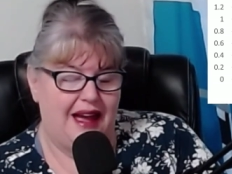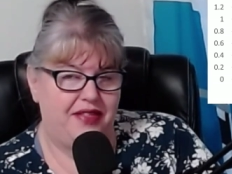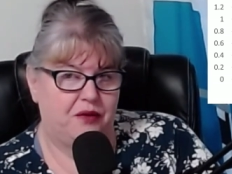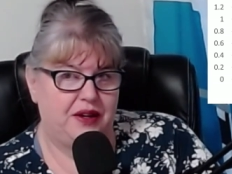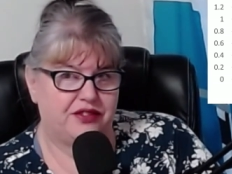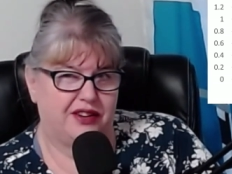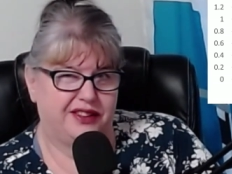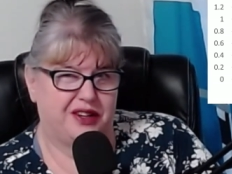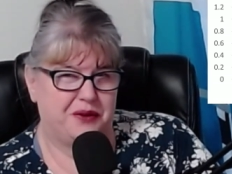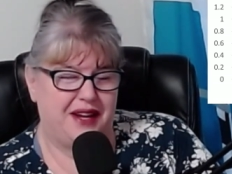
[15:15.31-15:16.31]
And then we
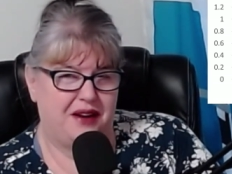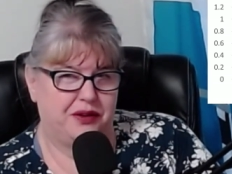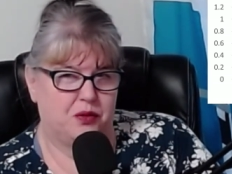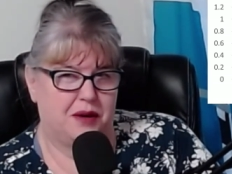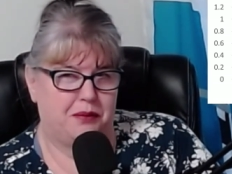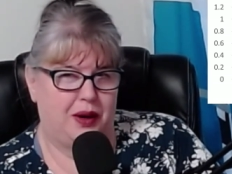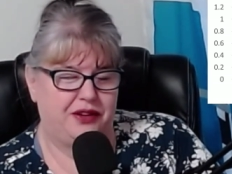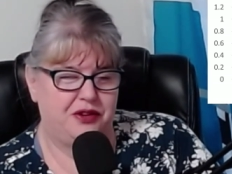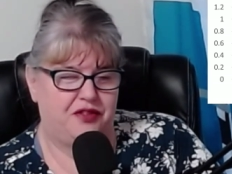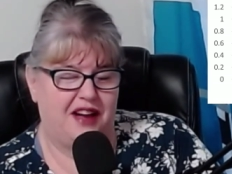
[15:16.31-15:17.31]
started to go down to
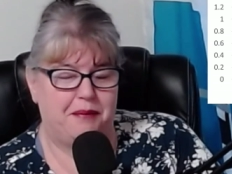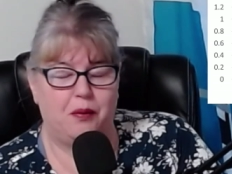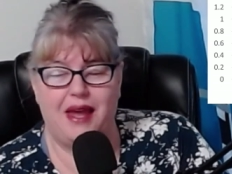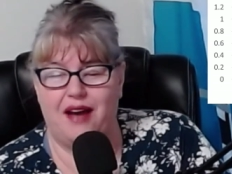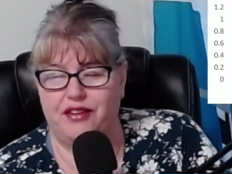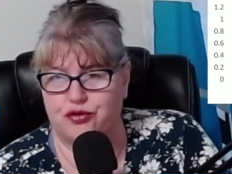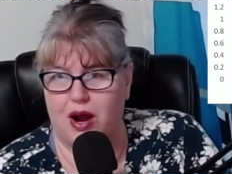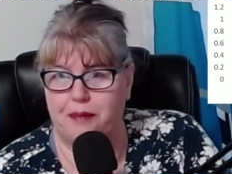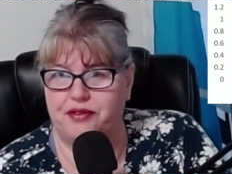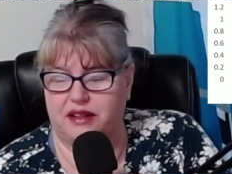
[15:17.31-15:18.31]
1.25, but we haven't
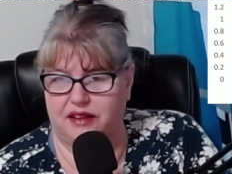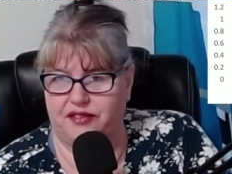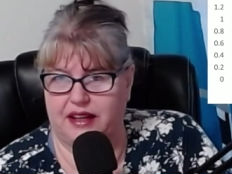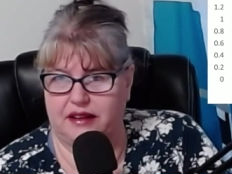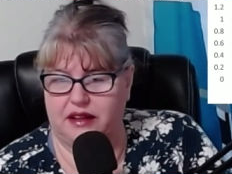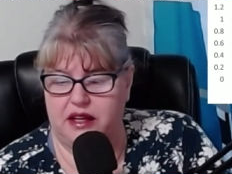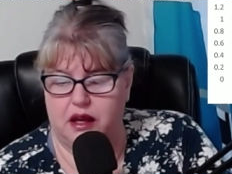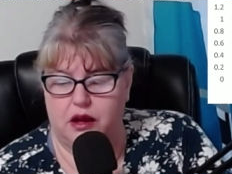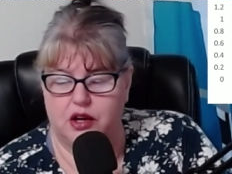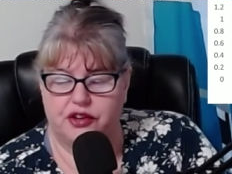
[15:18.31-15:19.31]
dropped significantly.